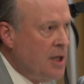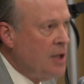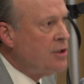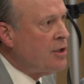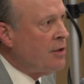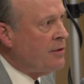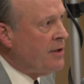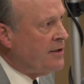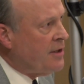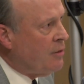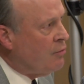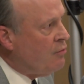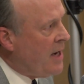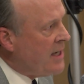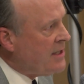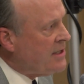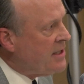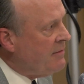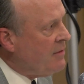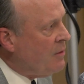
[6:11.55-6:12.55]
so that the
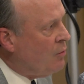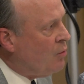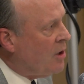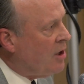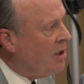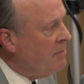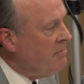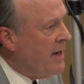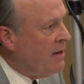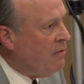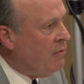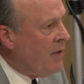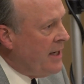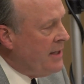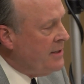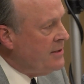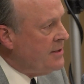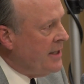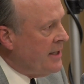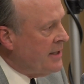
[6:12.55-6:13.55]
rest of the world may
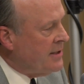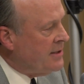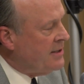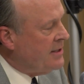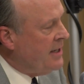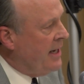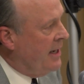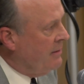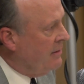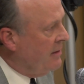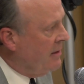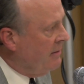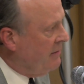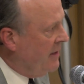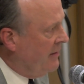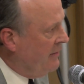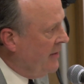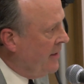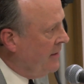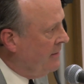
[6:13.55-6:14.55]
raise its standard of
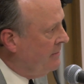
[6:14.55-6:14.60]
living.